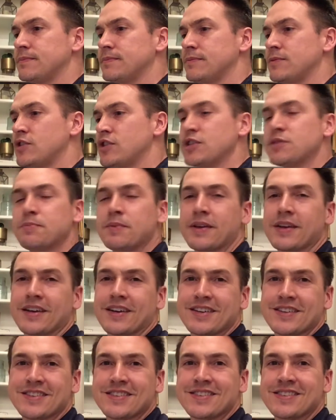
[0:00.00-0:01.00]
just
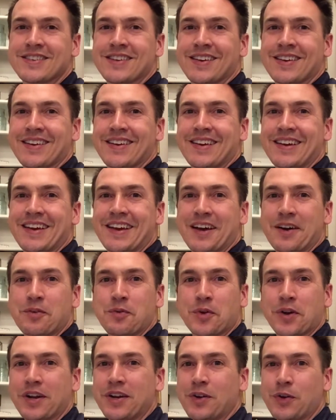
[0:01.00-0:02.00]
because uh,
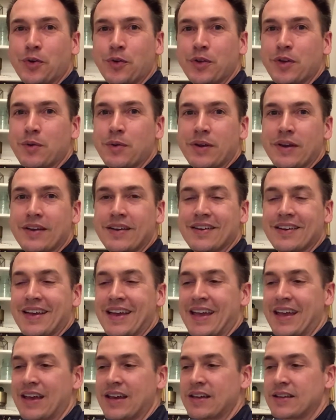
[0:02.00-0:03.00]
we're in Holy Week,
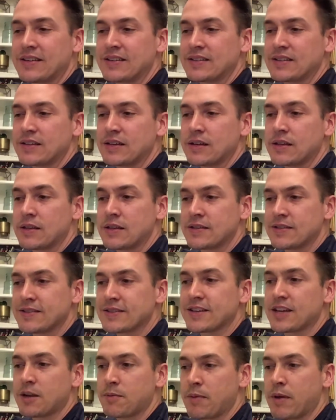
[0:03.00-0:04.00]
and this is
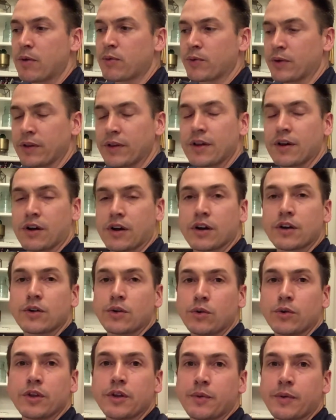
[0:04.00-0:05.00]
going to be a really hard
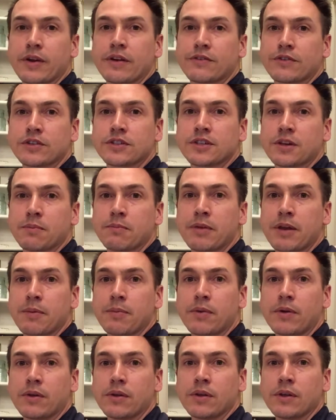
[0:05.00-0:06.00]
Holy Week for some
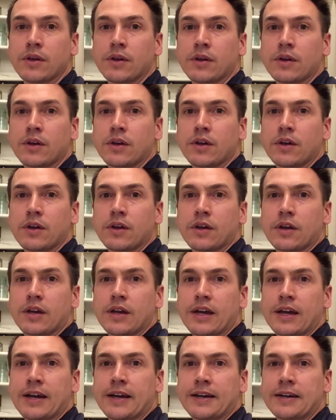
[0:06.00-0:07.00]
people.
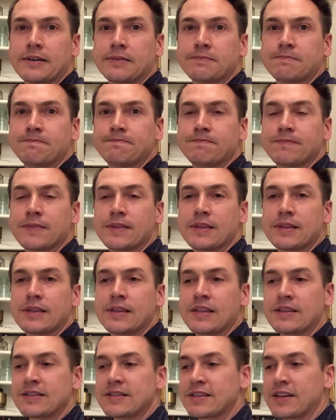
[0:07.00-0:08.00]
Um,
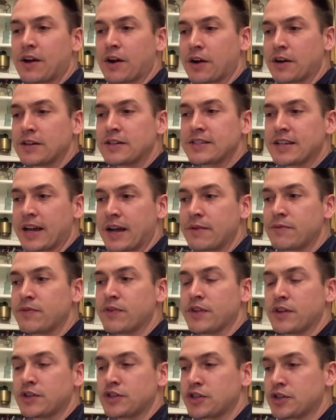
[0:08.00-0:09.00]
this is a hard time for
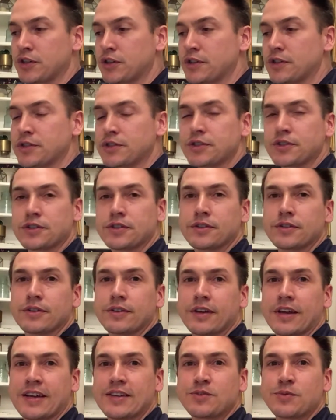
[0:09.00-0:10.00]
the church,
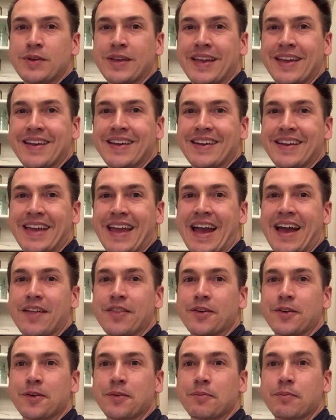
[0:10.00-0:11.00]
as we can't
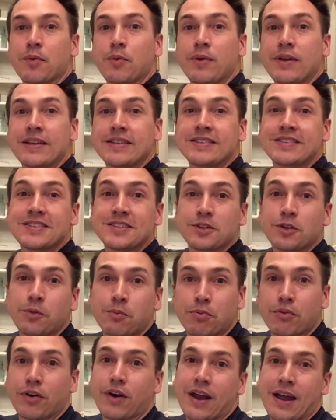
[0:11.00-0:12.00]
gather, but we can still
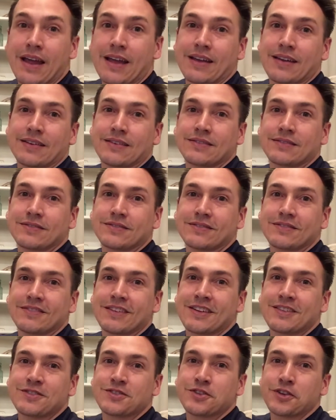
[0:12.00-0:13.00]
pray.
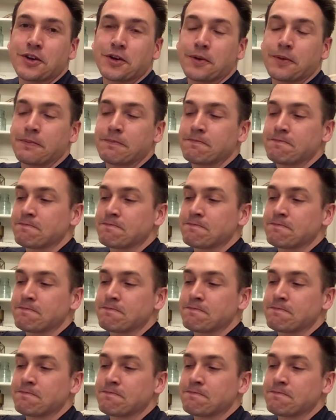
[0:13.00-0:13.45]
And so,